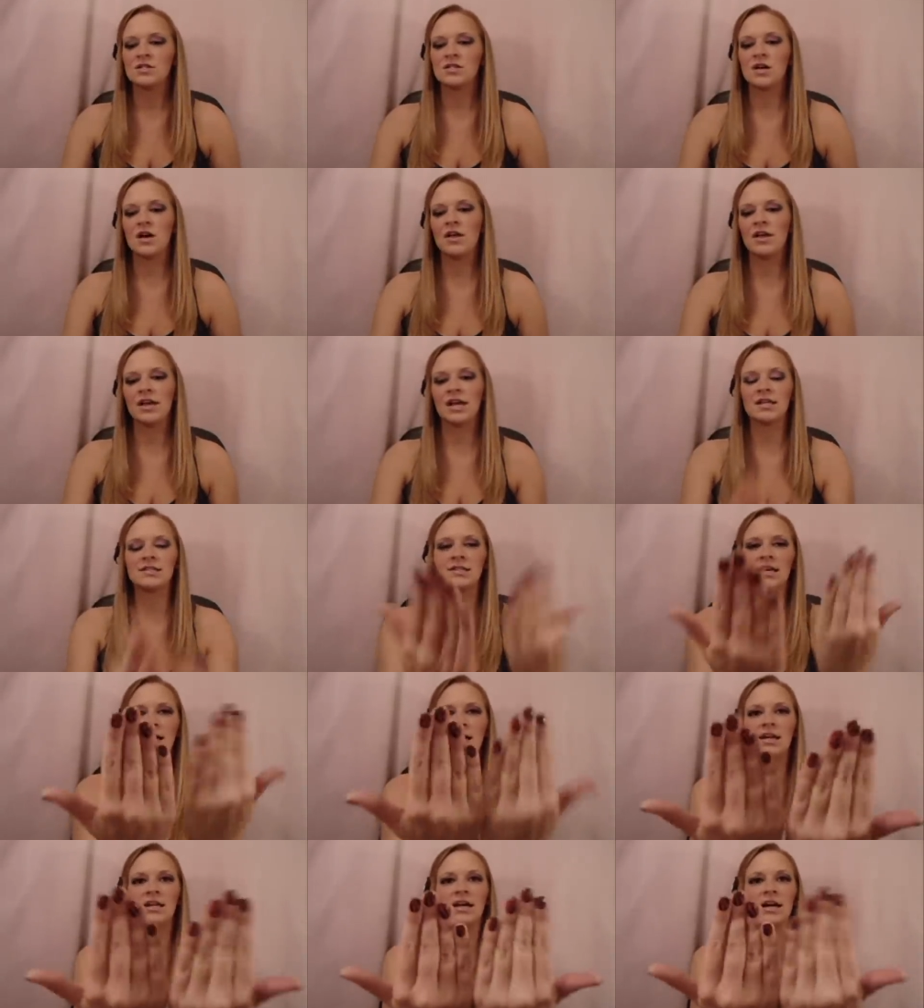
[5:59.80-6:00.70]
So like I said,
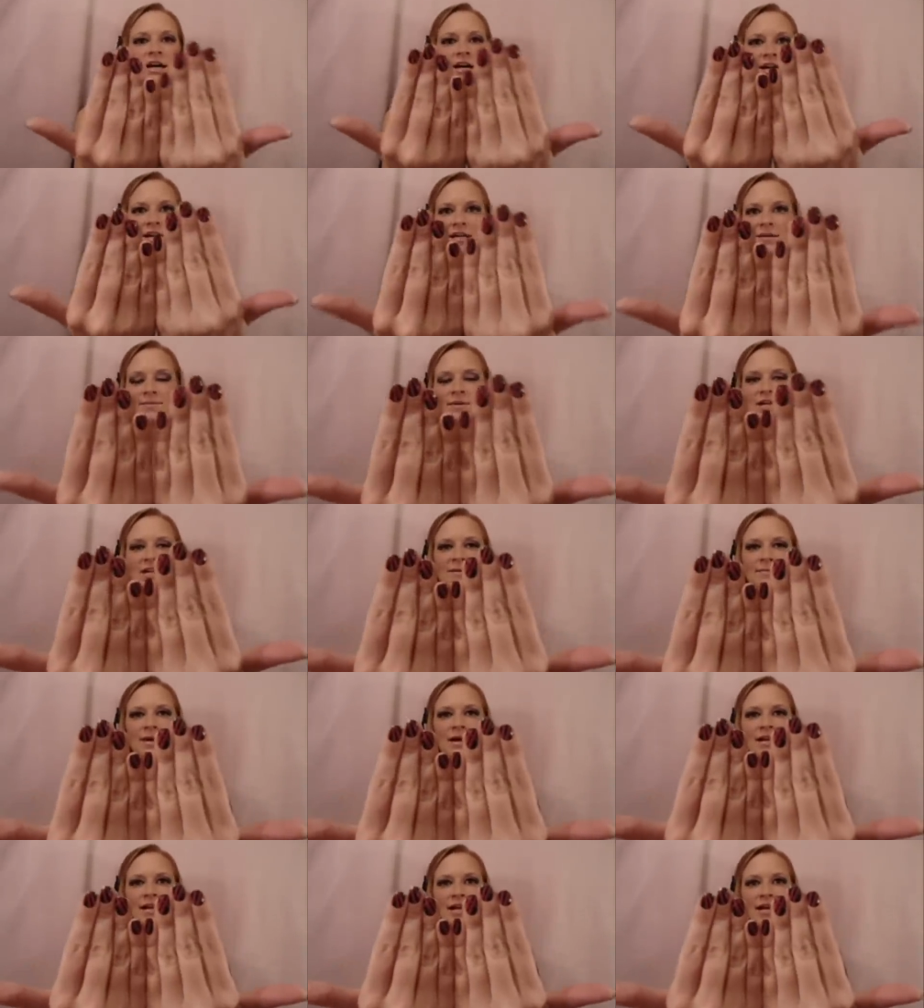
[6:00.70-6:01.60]
I
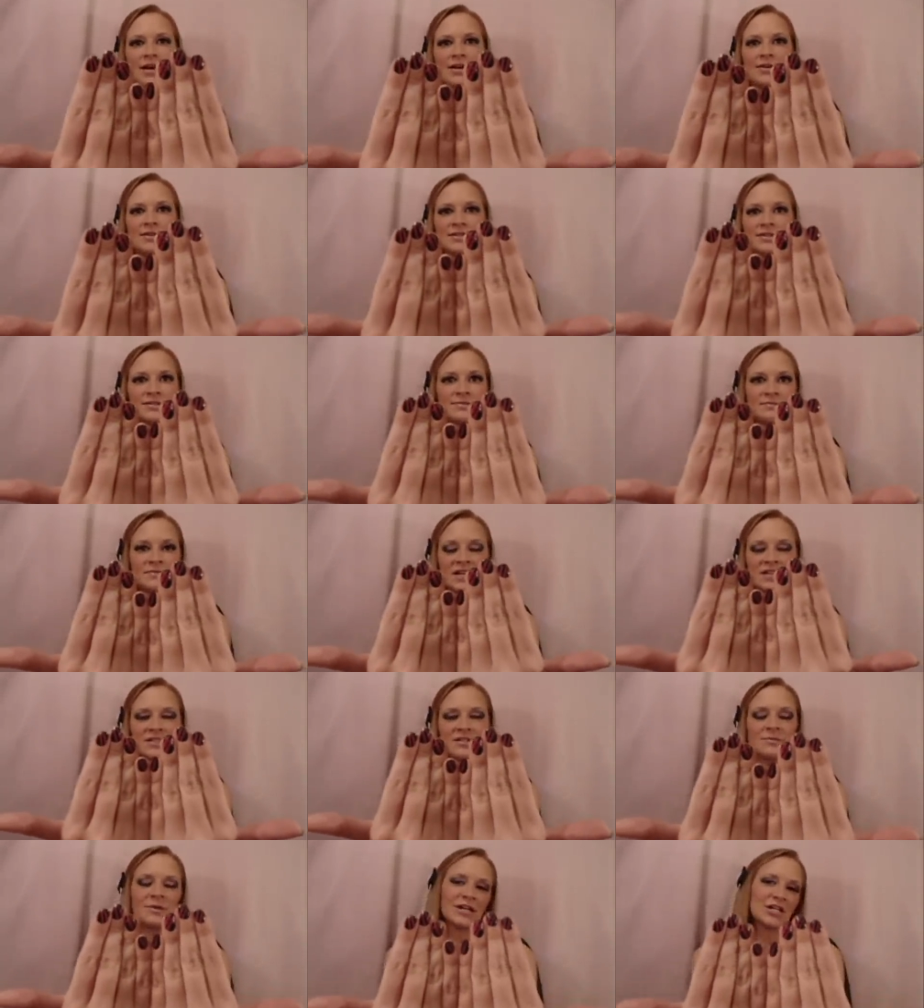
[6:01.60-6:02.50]
painted my nails.
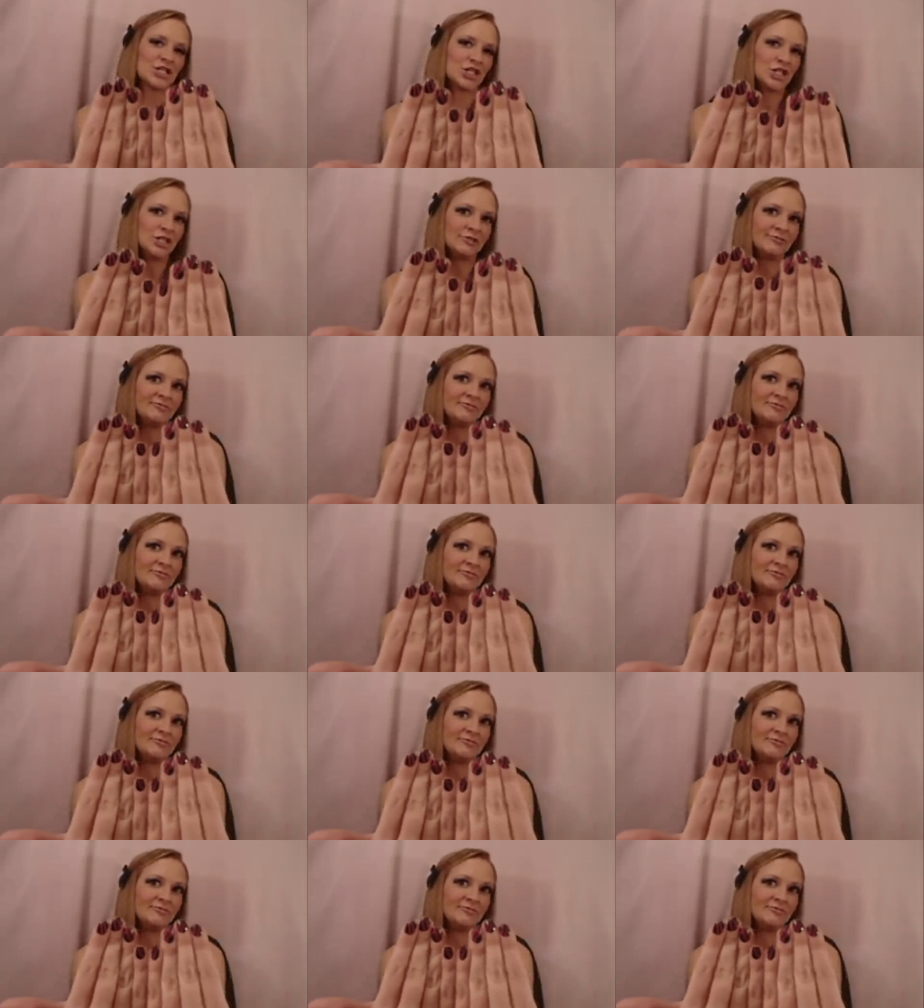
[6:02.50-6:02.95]
Here's a picture.